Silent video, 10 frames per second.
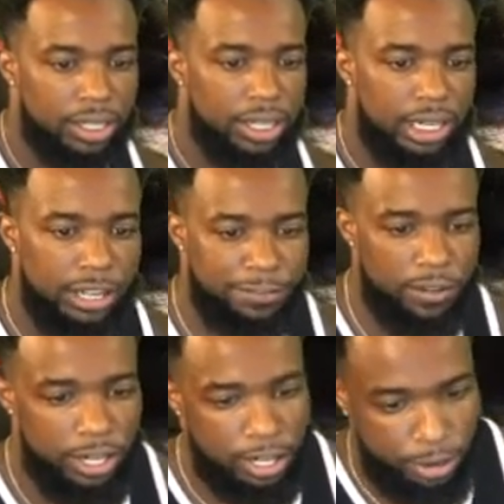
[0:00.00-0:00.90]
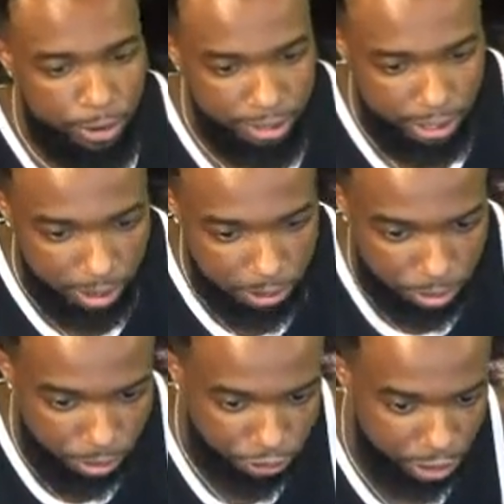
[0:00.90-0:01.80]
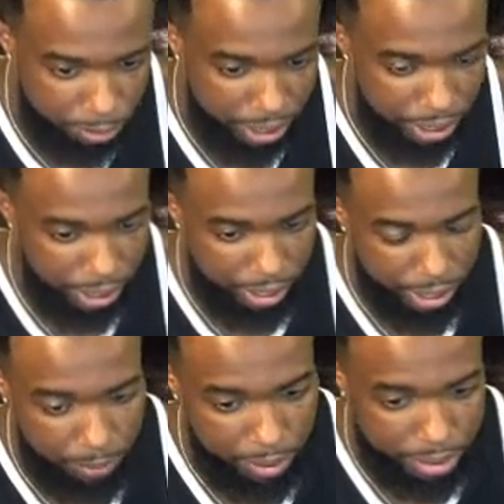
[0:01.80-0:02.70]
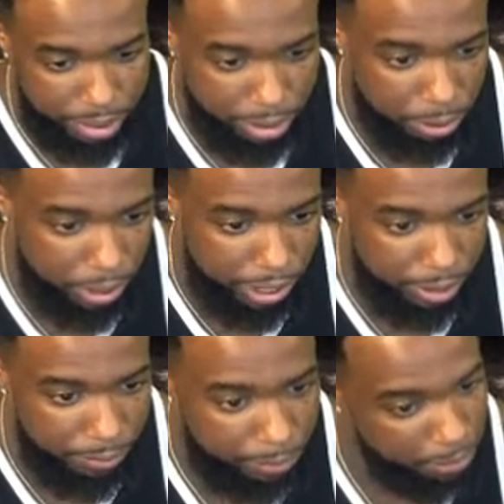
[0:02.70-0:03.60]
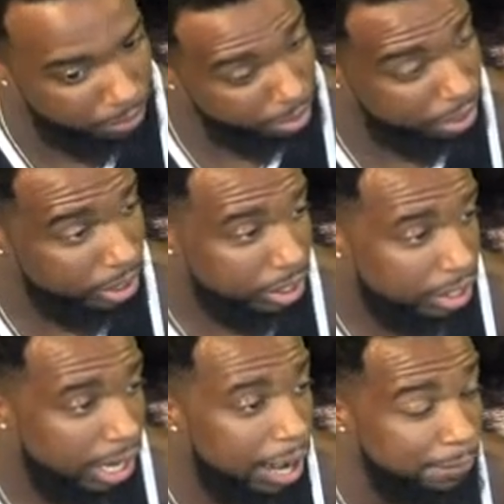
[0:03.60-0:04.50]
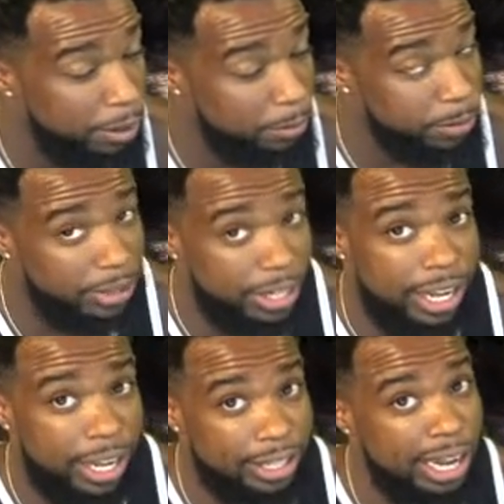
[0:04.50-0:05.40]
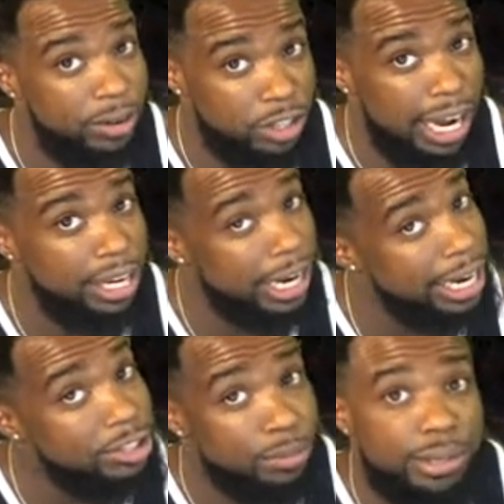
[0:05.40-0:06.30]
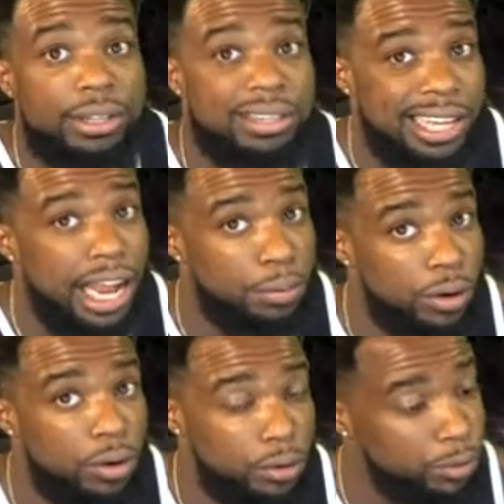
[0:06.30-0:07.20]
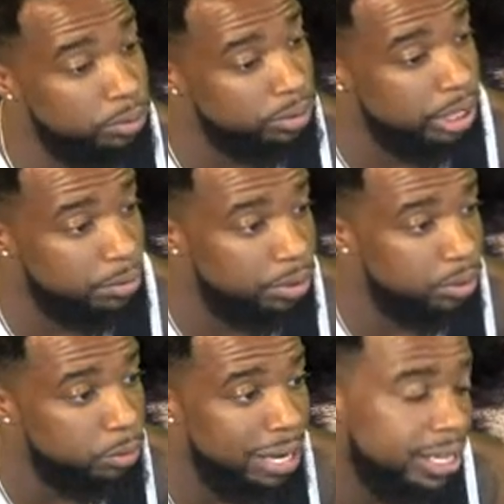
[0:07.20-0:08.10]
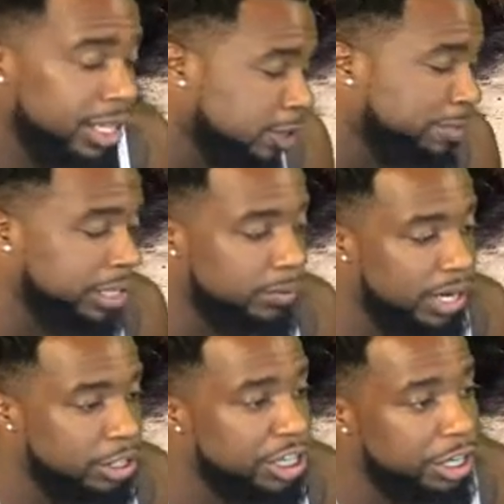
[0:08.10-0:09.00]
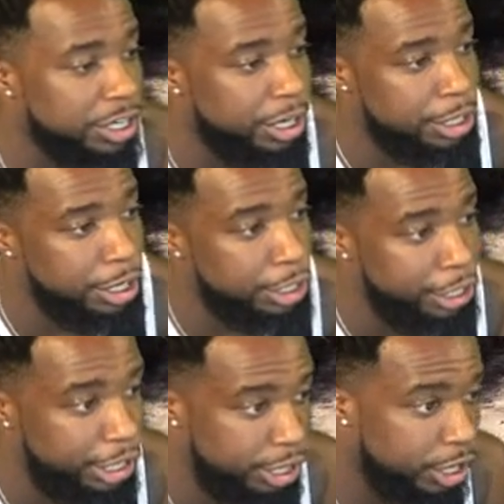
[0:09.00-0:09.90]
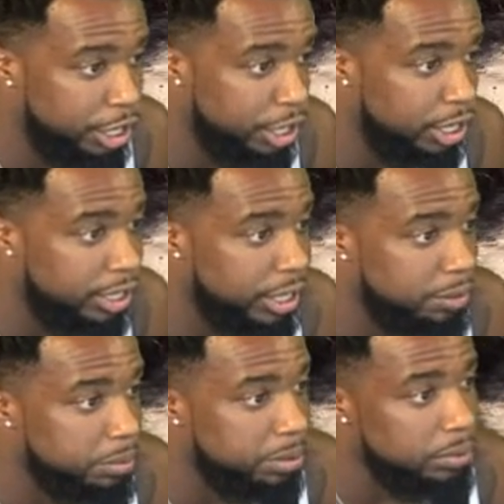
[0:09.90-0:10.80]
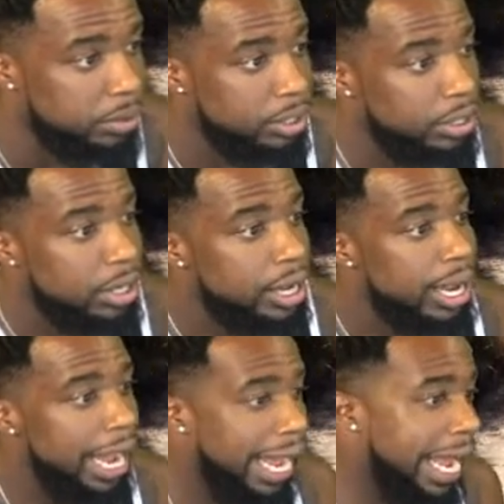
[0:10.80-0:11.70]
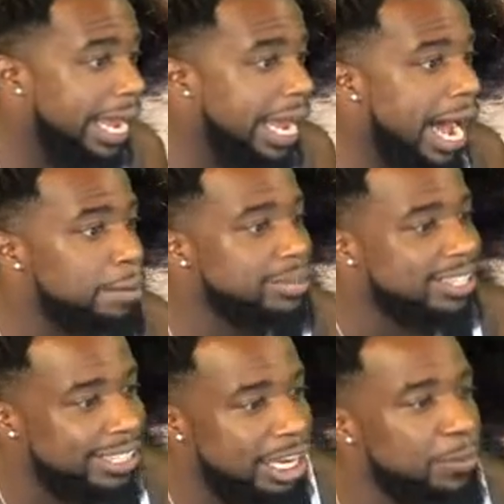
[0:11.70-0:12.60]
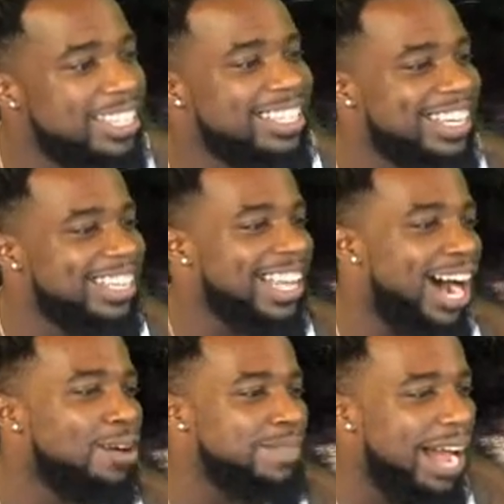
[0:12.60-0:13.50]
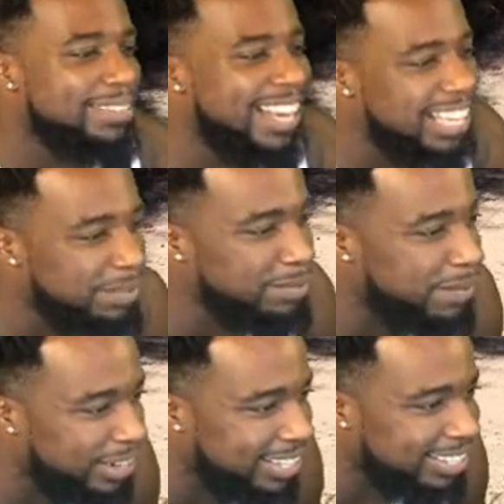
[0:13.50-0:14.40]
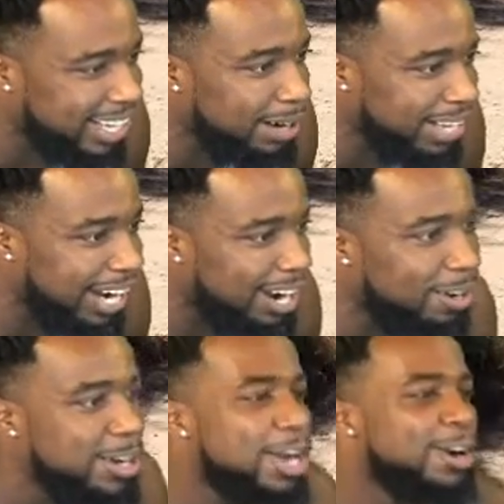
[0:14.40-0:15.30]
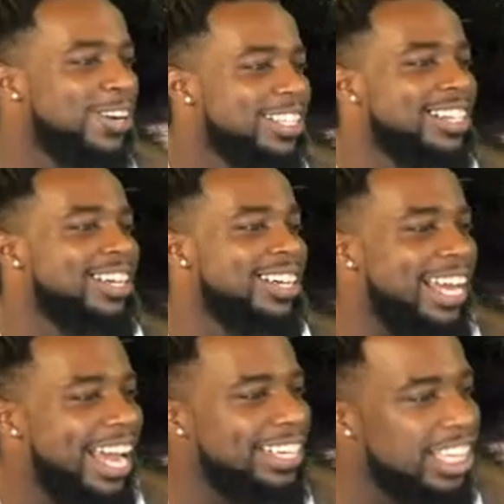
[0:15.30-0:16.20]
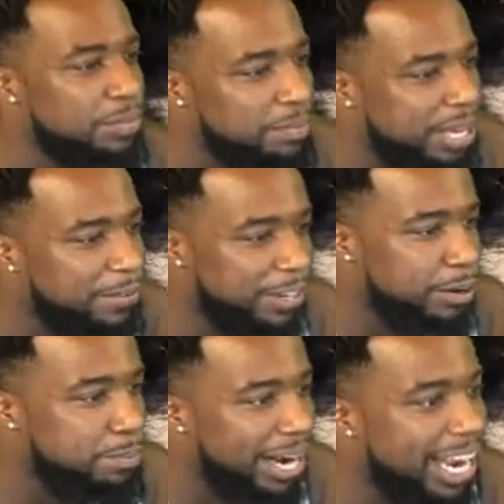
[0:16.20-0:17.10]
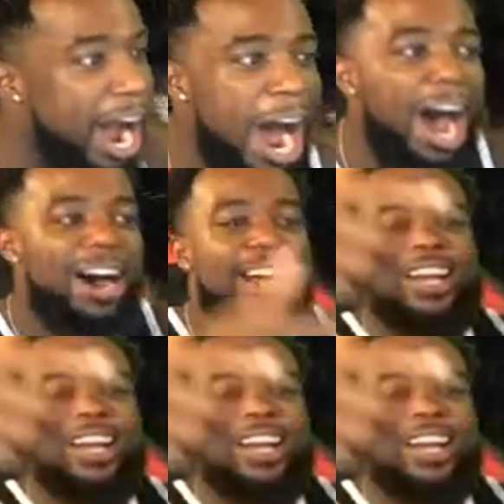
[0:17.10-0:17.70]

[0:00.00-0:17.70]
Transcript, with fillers: That's funny because Chris said he was going to stream it and, and, still waiting. I fucking real guys. I was I used to be a scammer on RuneScape, bro. Back that's back in my young, young, young, young, young, young days, bro. Hey, I'm slick. What's good, dog? Mavs, that for the motherfucking sub, dog. What's good, Cash? It's me from the bank. Oh!